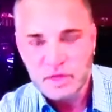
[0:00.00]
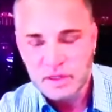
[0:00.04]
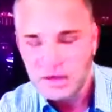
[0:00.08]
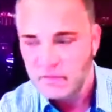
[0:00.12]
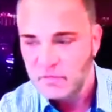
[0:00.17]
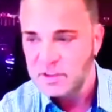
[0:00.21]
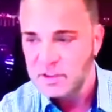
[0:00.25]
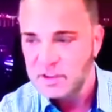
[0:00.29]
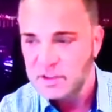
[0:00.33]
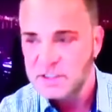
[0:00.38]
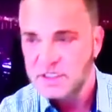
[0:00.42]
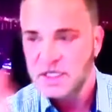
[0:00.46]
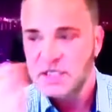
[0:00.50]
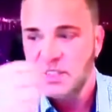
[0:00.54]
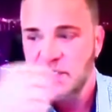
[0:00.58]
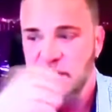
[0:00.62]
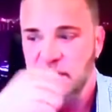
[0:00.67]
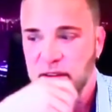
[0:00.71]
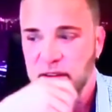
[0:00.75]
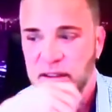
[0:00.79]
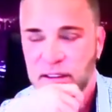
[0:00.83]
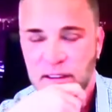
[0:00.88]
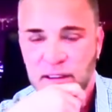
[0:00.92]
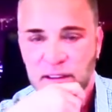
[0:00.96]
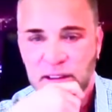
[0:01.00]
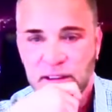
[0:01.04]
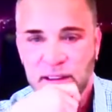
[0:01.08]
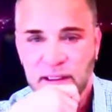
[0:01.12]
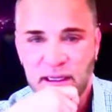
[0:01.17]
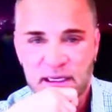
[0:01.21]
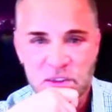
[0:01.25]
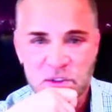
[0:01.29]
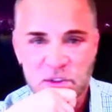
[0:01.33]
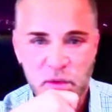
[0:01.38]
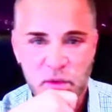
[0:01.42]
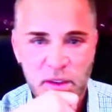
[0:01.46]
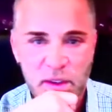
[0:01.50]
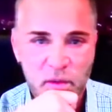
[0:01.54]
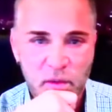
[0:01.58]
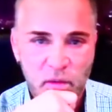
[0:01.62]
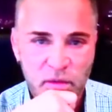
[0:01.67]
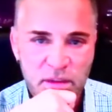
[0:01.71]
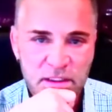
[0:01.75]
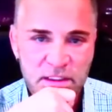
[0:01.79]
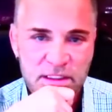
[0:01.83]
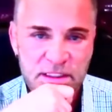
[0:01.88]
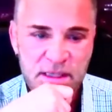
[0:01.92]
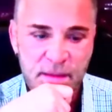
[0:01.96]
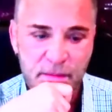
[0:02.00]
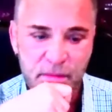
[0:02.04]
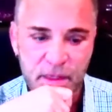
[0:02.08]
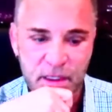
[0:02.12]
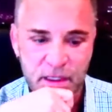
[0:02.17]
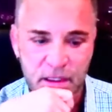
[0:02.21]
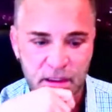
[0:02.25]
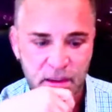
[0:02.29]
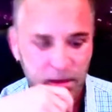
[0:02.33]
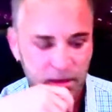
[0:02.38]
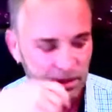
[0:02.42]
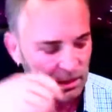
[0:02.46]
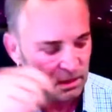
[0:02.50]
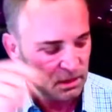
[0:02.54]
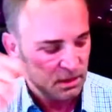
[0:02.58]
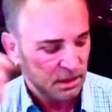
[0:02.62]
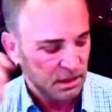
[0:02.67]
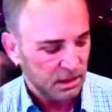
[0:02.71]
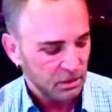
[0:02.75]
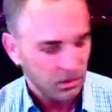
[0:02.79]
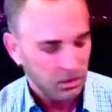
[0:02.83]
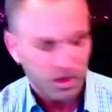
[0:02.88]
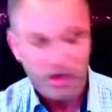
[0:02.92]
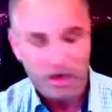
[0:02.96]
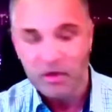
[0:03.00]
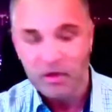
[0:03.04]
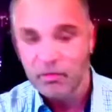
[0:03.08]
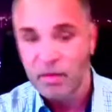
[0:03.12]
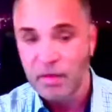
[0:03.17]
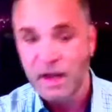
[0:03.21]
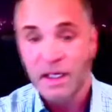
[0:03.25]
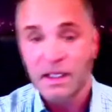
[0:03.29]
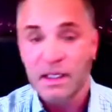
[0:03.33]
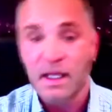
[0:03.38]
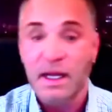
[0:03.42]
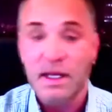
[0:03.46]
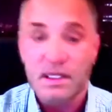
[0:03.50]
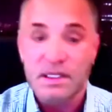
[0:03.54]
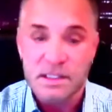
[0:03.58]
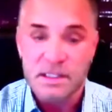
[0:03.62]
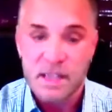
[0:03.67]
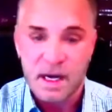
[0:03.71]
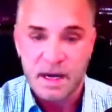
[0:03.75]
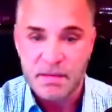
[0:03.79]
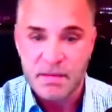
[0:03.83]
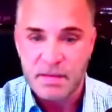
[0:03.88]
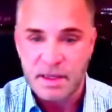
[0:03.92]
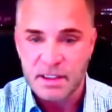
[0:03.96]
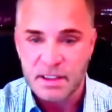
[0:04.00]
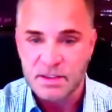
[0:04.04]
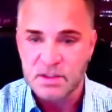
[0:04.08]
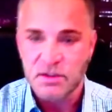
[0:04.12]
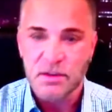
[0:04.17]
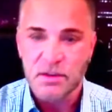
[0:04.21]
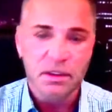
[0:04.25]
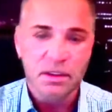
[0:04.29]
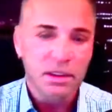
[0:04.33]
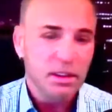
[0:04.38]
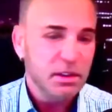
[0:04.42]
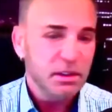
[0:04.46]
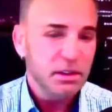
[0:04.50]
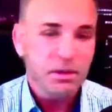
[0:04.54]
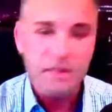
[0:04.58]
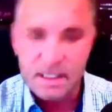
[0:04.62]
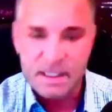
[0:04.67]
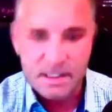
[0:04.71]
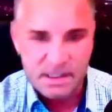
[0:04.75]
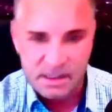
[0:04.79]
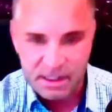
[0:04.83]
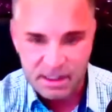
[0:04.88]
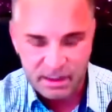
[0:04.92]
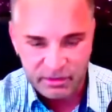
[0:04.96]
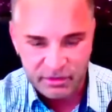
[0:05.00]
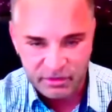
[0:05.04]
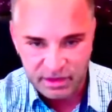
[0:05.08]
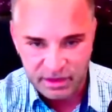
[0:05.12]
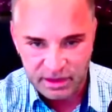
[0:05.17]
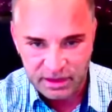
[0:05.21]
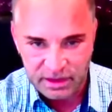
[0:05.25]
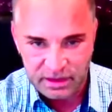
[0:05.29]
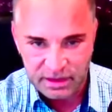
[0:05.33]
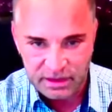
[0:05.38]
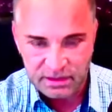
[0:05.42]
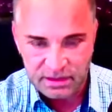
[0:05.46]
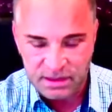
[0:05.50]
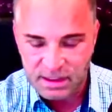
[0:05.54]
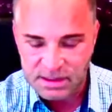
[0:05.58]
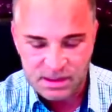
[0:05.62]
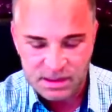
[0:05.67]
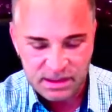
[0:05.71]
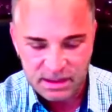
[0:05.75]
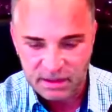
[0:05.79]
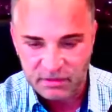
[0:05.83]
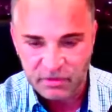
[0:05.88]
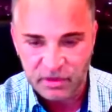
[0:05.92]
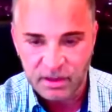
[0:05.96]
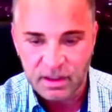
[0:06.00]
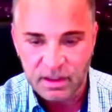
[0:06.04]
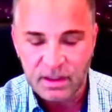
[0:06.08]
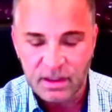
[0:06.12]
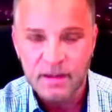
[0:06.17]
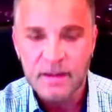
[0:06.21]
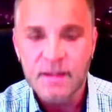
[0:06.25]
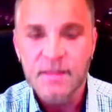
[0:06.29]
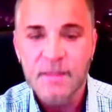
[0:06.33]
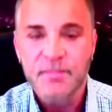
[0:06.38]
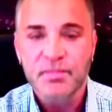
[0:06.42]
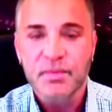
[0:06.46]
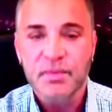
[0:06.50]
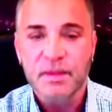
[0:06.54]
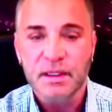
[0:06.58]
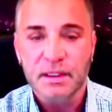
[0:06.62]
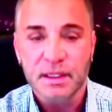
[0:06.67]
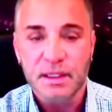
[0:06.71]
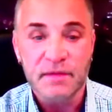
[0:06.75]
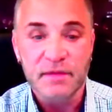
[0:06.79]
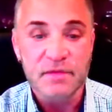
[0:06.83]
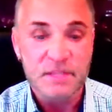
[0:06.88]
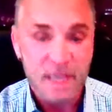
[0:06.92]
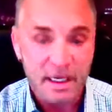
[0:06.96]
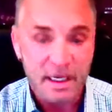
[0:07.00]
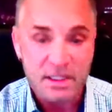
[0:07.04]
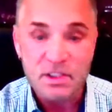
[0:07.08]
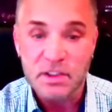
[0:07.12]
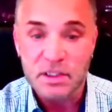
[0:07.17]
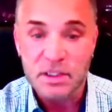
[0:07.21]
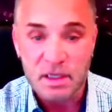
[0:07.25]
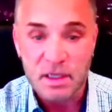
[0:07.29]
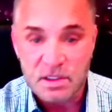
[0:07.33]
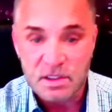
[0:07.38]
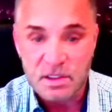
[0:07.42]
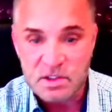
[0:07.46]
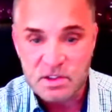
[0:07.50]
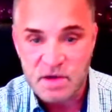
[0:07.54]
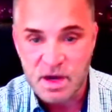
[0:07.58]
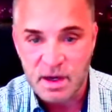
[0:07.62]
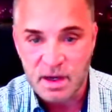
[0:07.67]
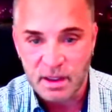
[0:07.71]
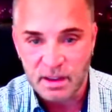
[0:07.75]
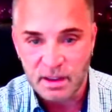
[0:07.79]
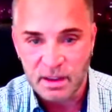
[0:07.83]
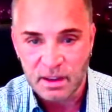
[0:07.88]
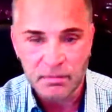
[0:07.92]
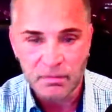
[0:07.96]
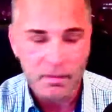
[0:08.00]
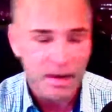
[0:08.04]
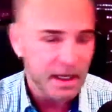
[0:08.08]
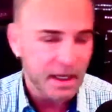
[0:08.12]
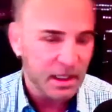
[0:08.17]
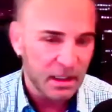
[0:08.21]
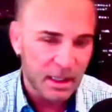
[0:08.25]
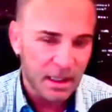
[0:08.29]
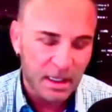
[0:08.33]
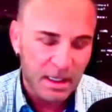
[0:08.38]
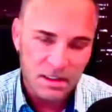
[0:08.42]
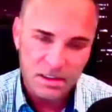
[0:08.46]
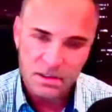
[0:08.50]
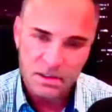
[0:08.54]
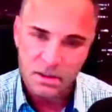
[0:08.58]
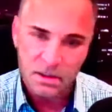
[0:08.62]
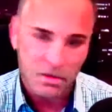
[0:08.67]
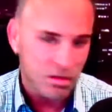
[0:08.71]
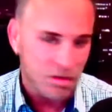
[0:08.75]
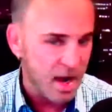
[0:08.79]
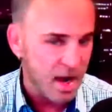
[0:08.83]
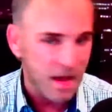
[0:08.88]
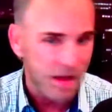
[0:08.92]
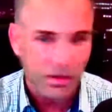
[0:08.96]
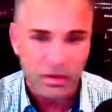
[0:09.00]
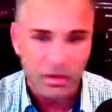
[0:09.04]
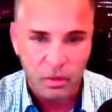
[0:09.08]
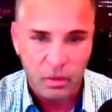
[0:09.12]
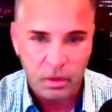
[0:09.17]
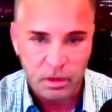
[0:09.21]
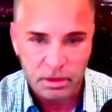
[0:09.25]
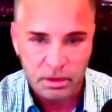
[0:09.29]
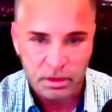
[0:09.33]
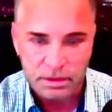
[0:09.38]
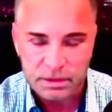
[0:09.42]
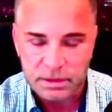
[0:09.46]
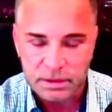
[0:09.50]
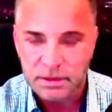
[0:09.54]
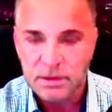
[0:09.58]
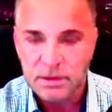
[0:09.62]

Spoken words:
conversation last week with somebody, one of my clients that I mentor, who doesn't live here, lives actually in Australia. My clients are around the world.